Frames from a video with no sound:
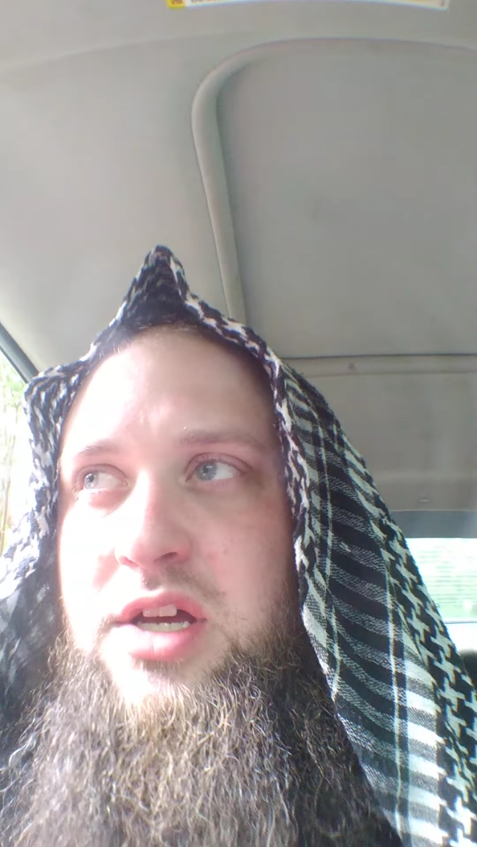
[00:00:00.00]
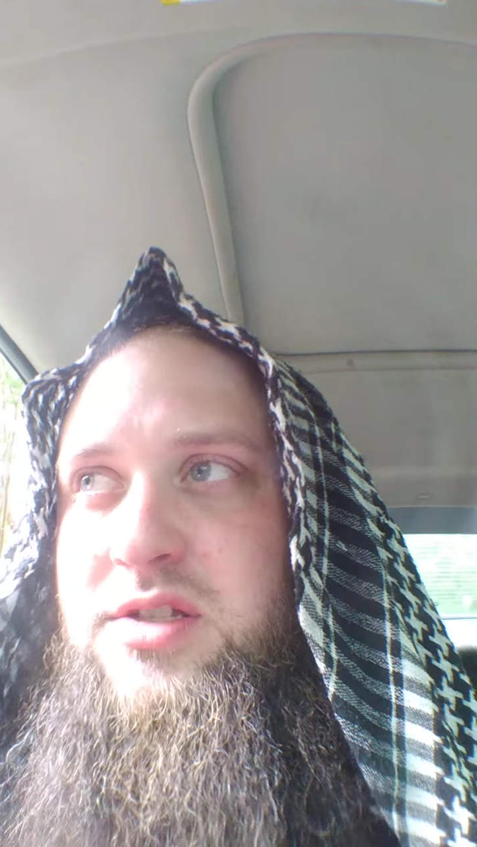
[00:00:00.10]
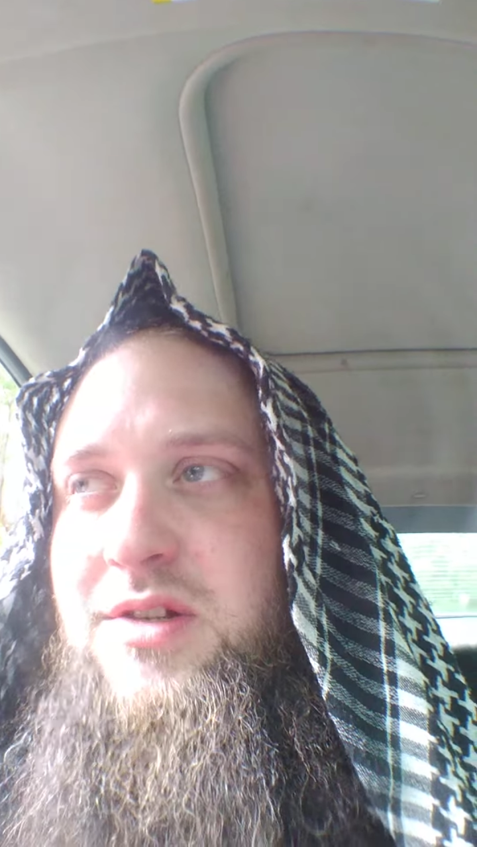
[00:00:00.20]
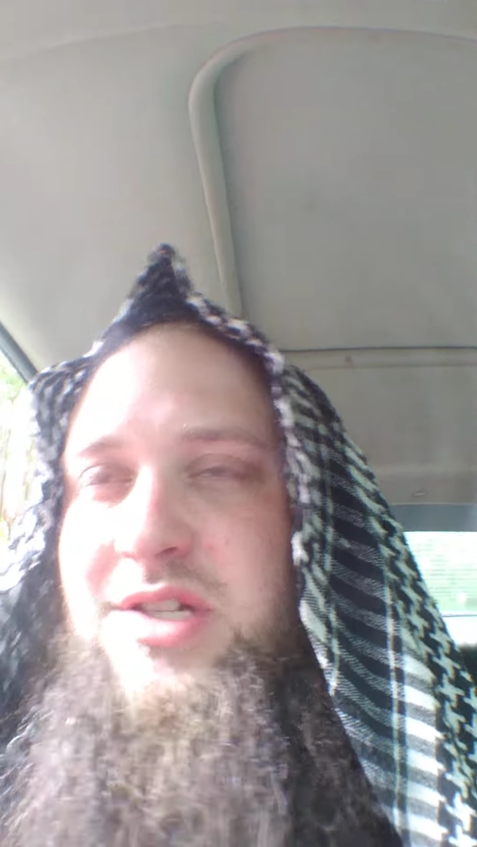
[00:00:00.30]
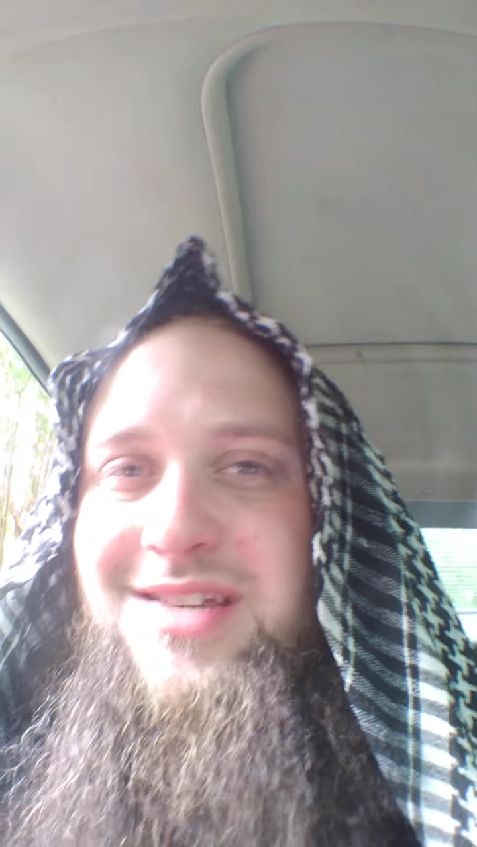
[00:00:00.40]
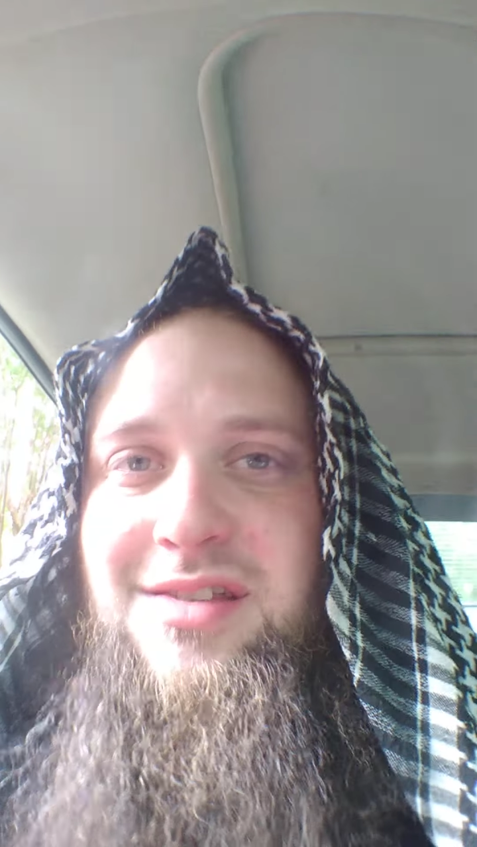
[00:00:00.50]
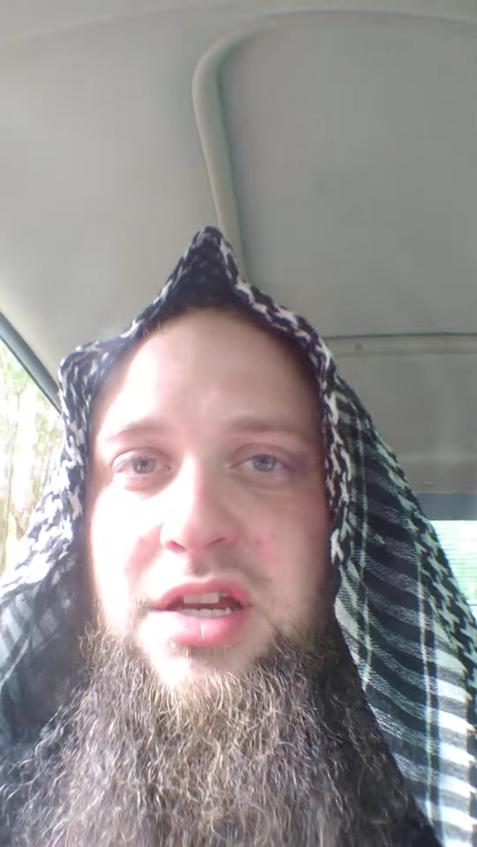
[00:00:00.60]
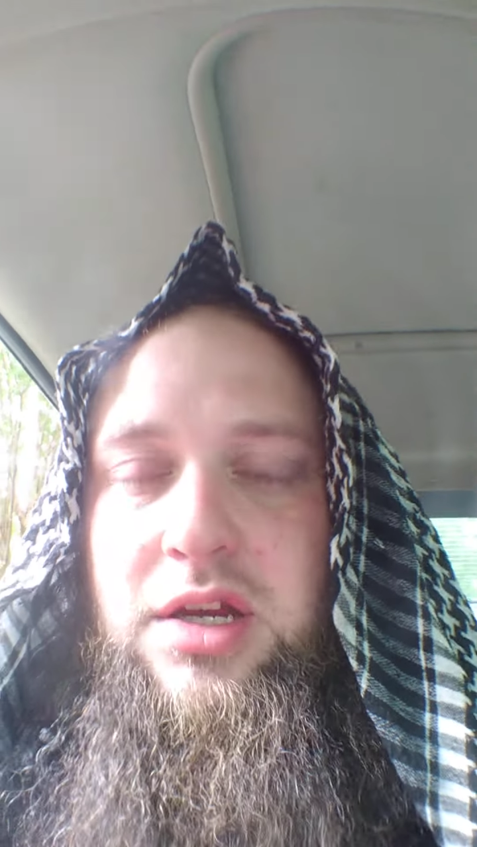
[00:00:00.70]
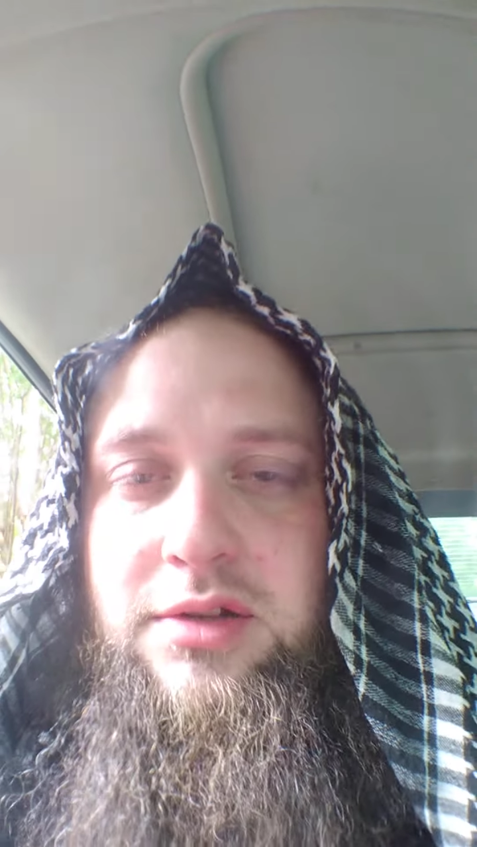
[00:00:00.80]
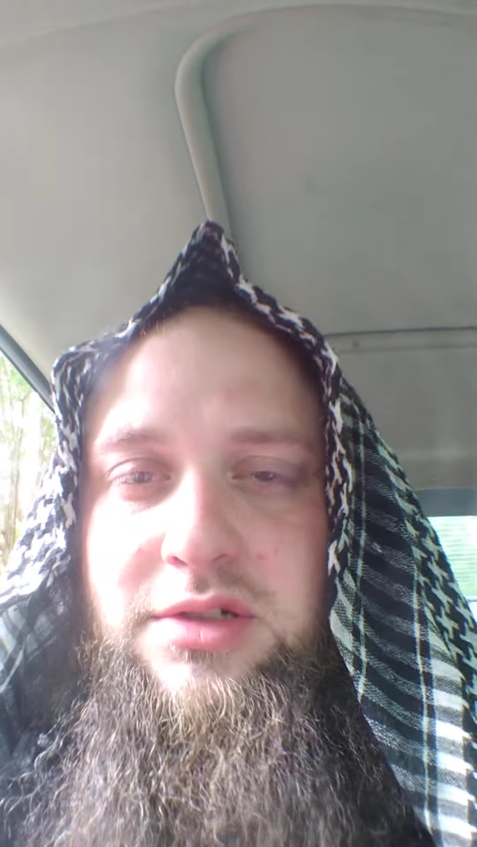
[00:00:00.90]
such as the
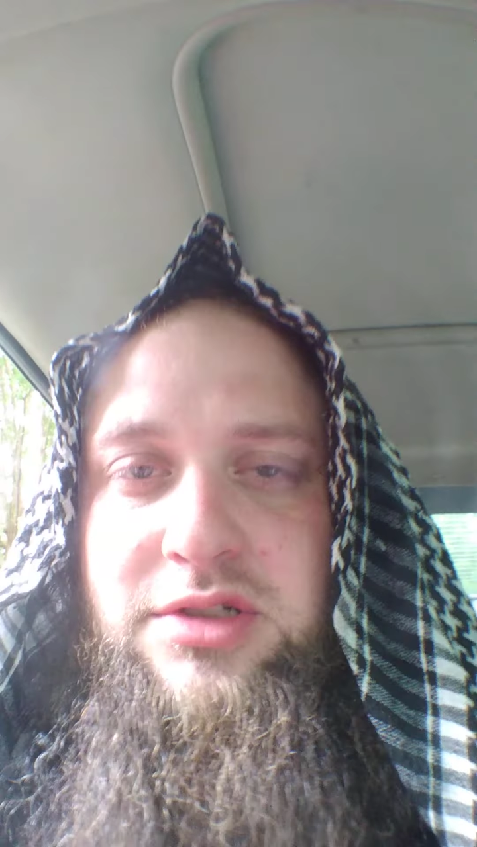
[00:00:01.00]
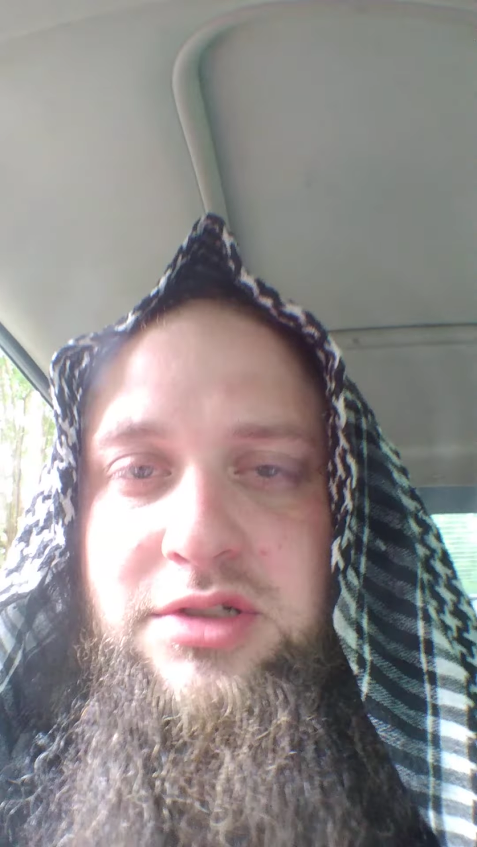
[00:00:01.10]
English